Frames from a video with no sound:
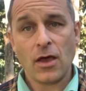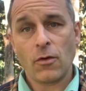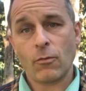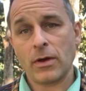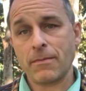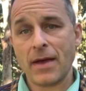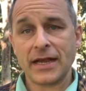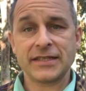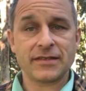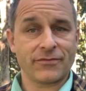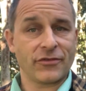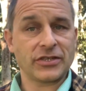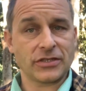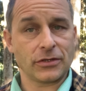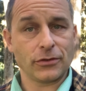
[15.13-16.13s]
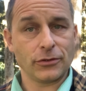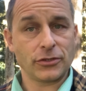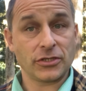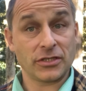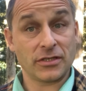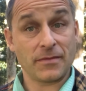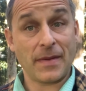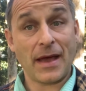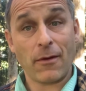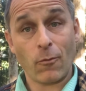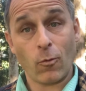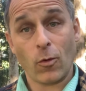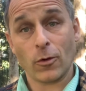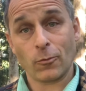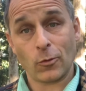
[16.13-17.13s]
we made some resolutions about
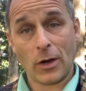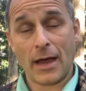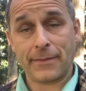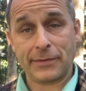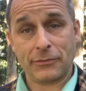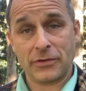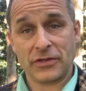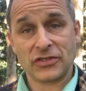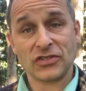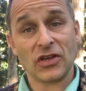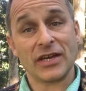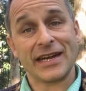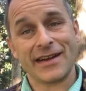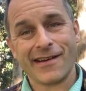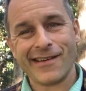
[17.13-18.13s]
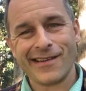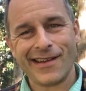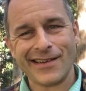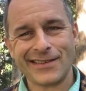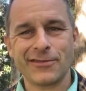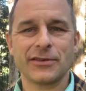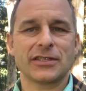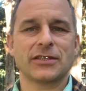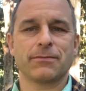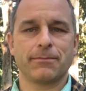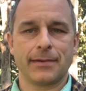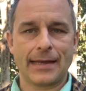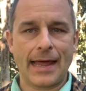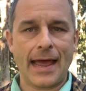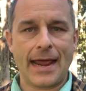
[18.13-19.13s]
what will happen with this site and I'd like to
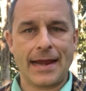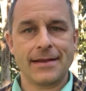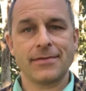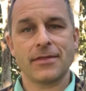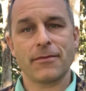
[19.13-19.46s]
explain